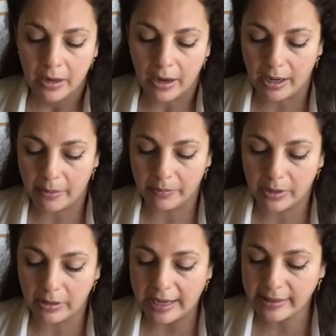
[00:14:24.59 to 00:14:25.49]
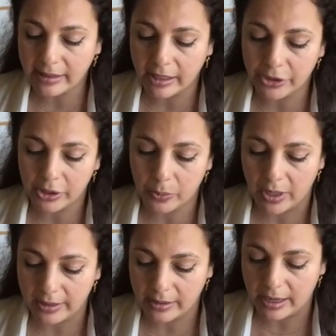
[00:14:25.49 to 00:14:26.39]
The last thing I just
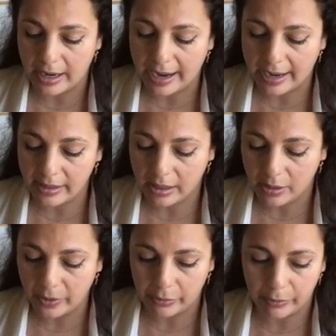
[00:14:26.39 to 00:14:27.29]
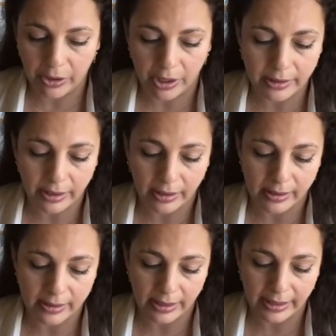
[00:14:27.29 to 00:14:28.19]
want to add with regard to
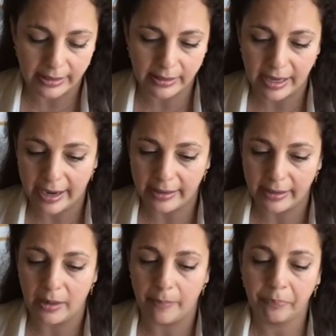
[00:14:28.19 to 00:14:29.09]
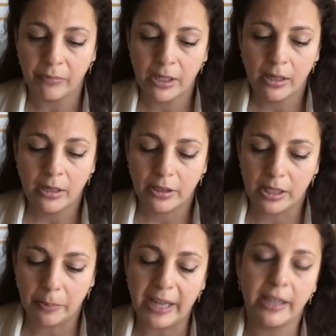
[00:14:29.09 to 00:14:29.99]
this is that
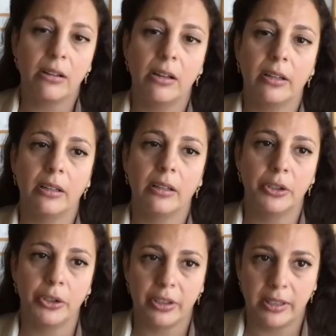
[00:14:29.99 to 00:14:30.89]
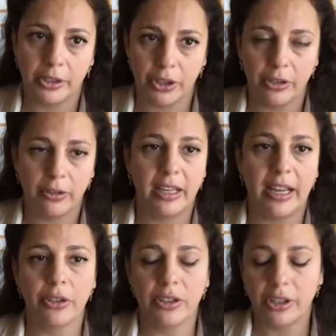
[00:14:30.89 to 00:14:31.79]
depending on the jurisdiction or the
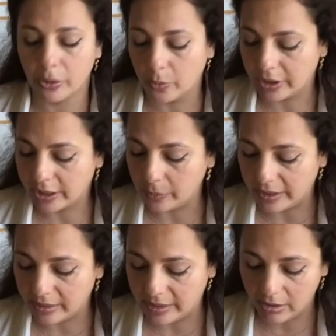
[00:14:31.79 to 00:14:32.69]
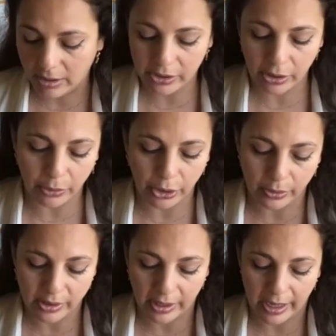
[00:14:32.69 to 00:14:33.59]
agency you're working with, they also
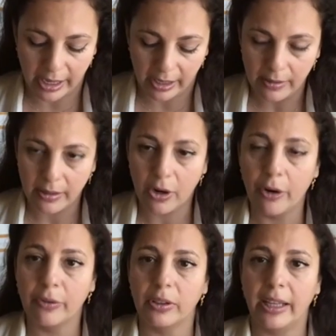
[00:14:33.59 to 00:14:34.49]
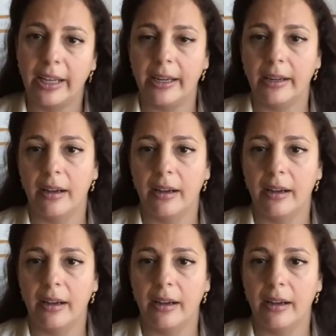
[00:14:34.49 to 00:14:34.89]
use a overlaying